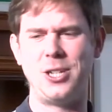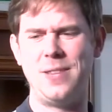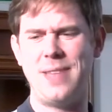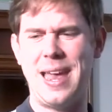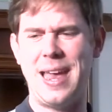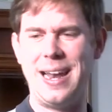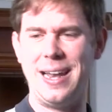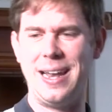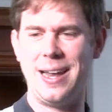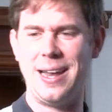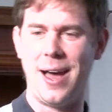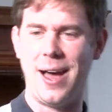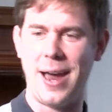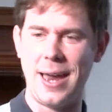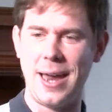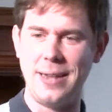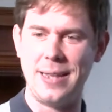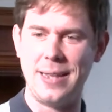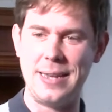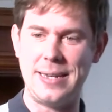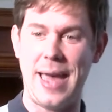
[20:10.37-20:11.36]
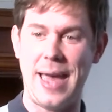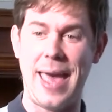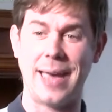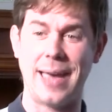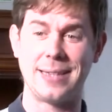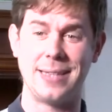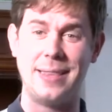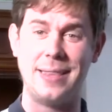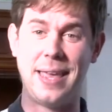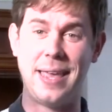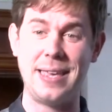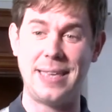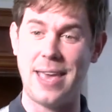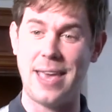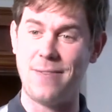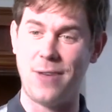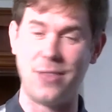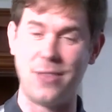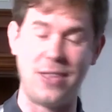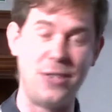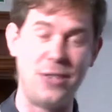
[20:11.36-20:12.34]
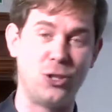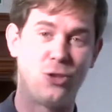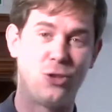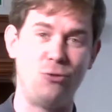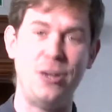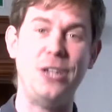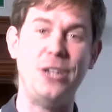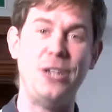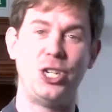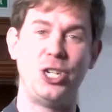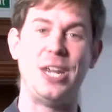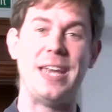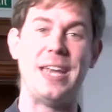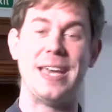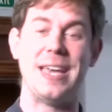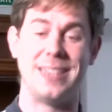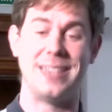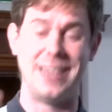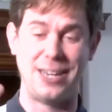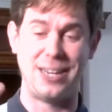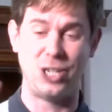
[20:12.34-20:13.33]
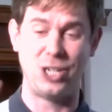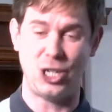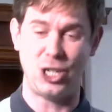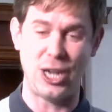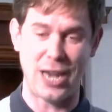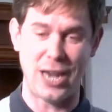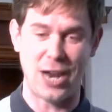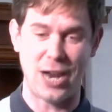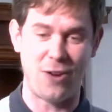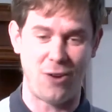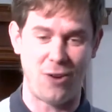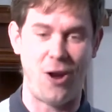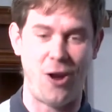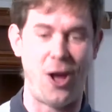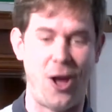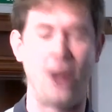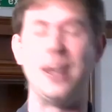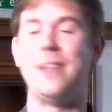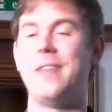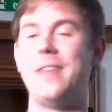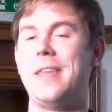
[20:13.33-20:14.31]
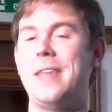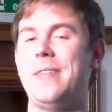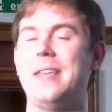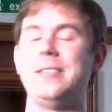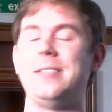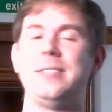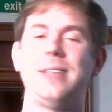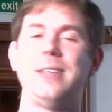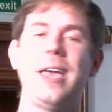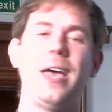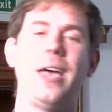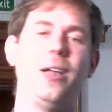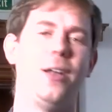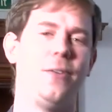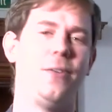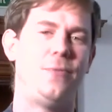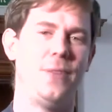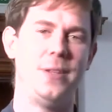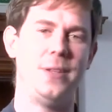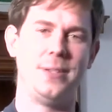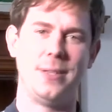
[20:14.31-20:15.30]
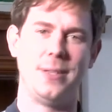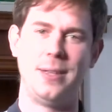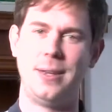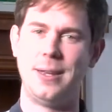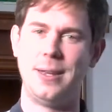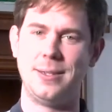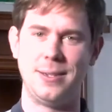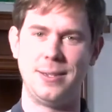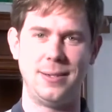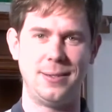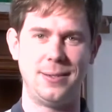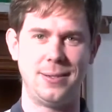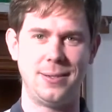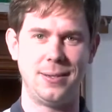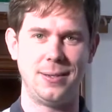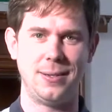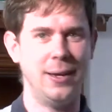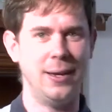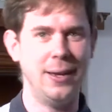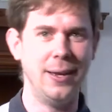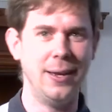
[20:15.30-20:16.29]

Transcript: And they line the decks and they give her these 3 cheers and they cheer her on, and then they sail off into the distance.